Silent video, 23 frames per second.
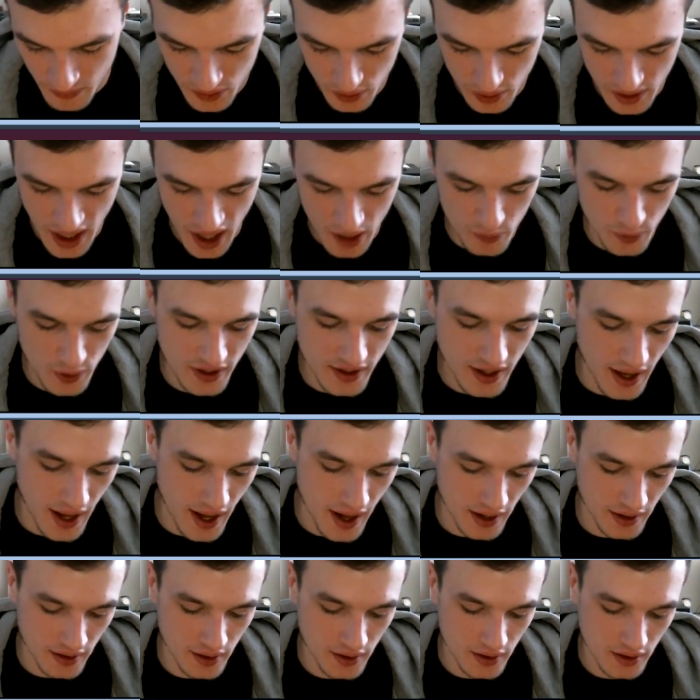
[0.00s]
so that we
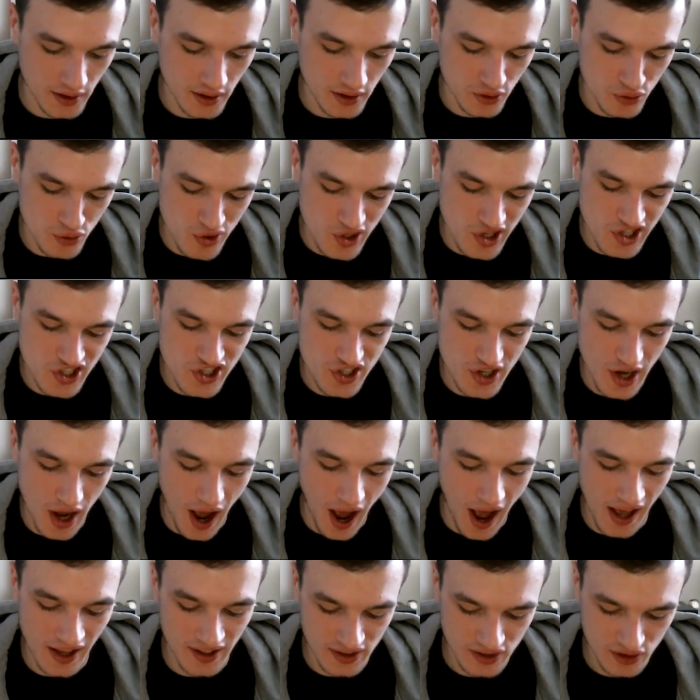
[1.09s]
can reach the
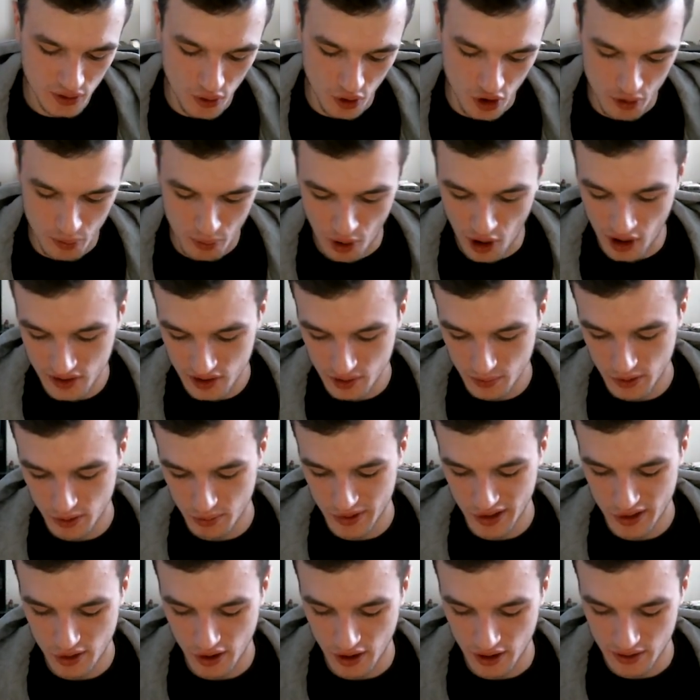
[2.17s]
highest score possible,
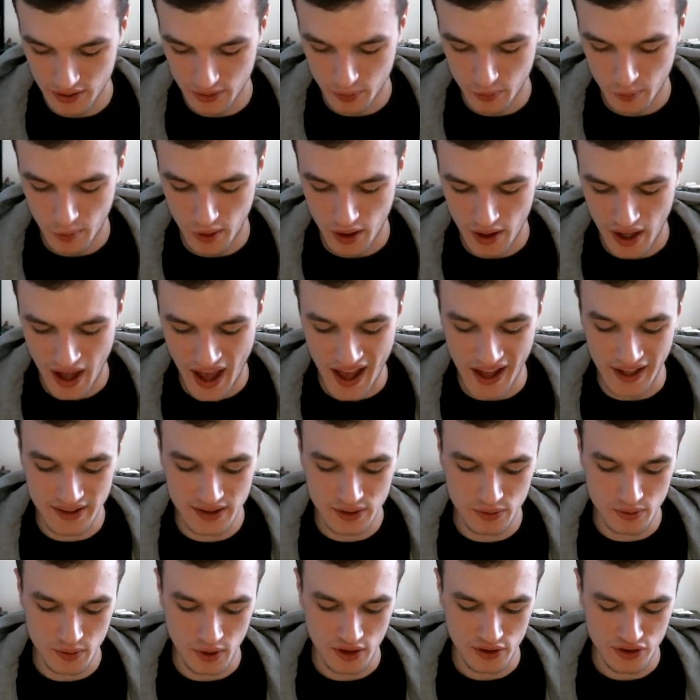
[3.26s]
because
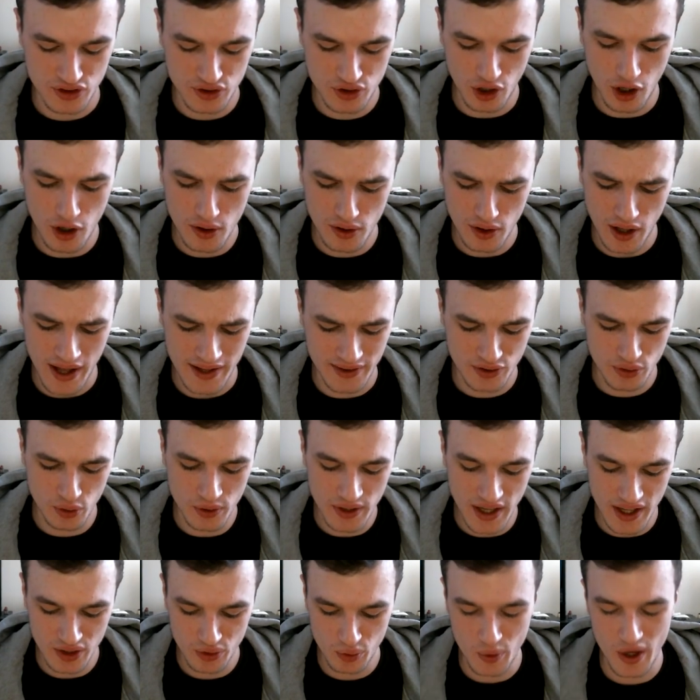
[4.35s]
as
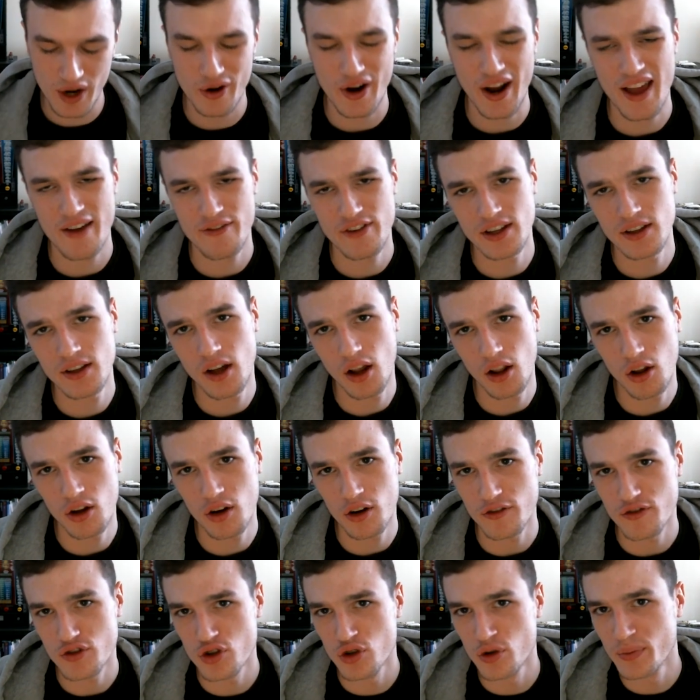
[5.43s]
soon as we are having a lot
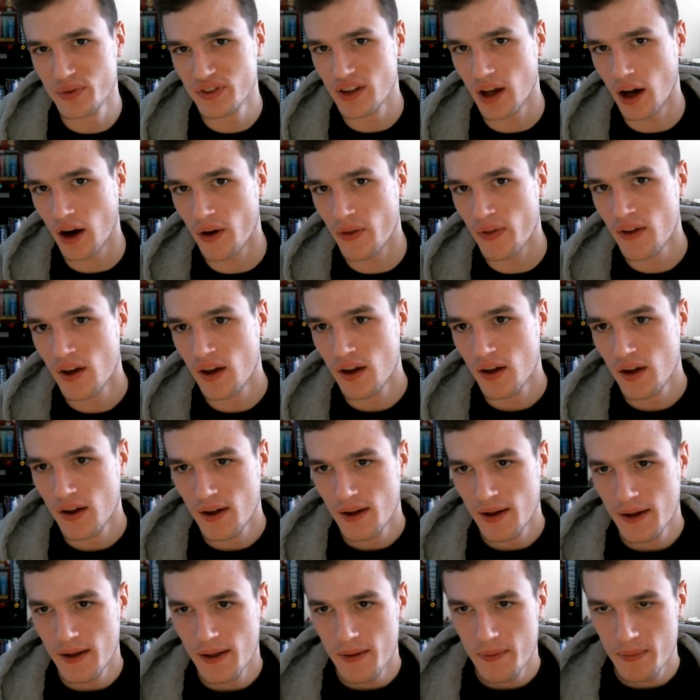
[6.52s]
of troops down,
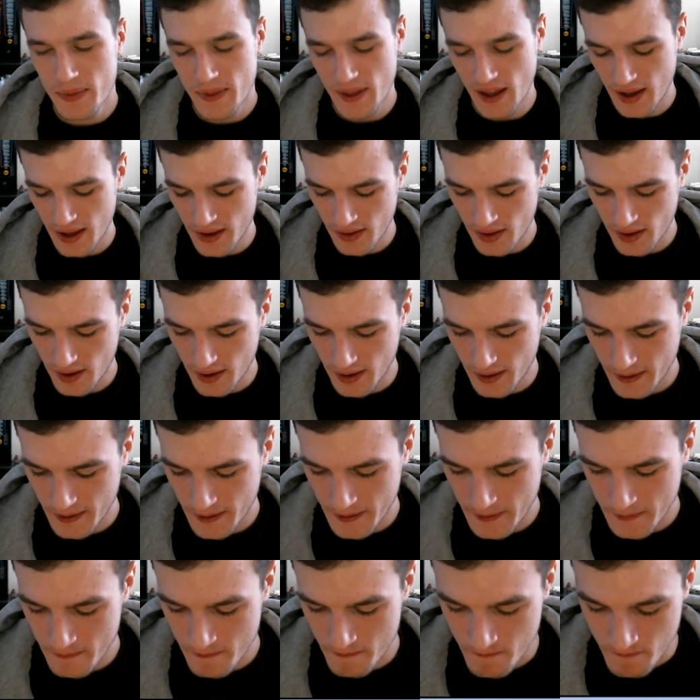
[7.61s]
then
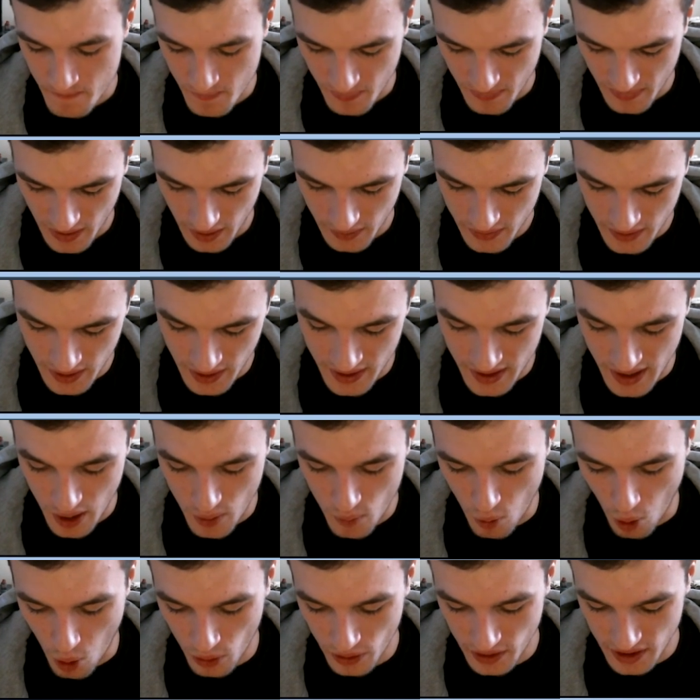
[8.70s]
they
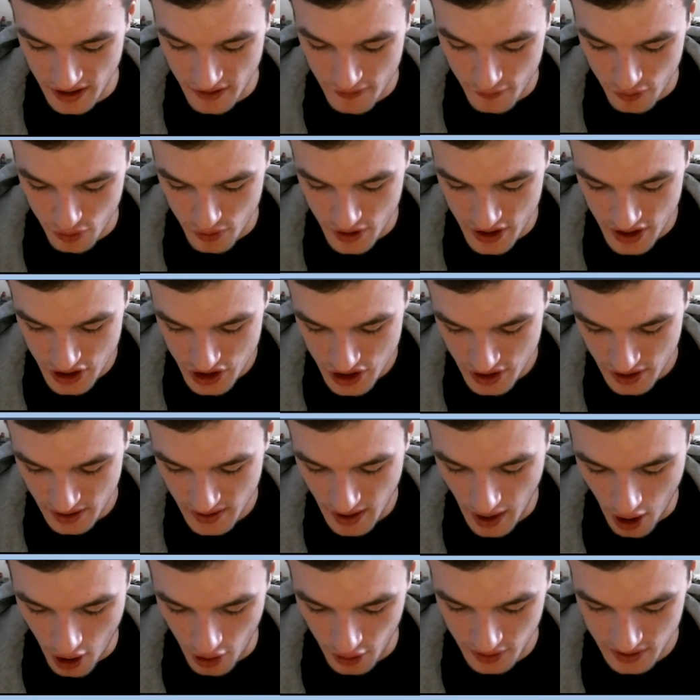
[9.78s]
won't even reach the
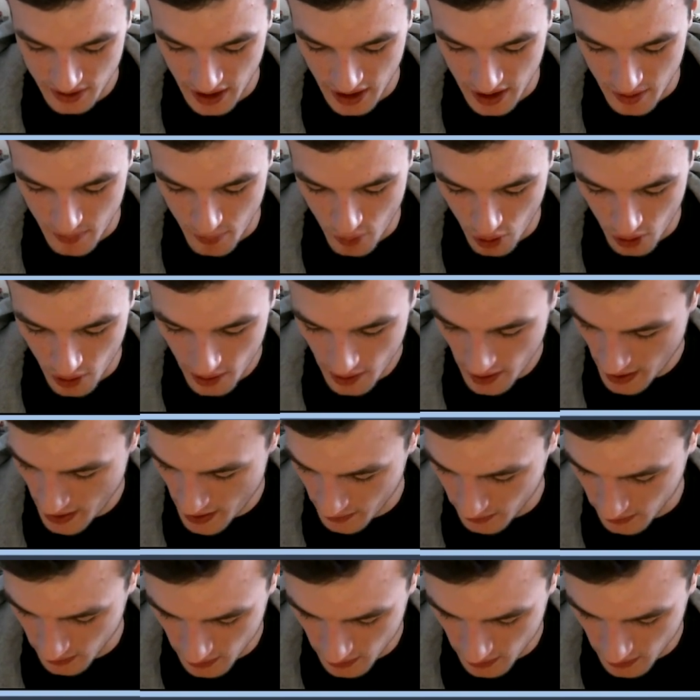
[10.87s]
towers anymore, and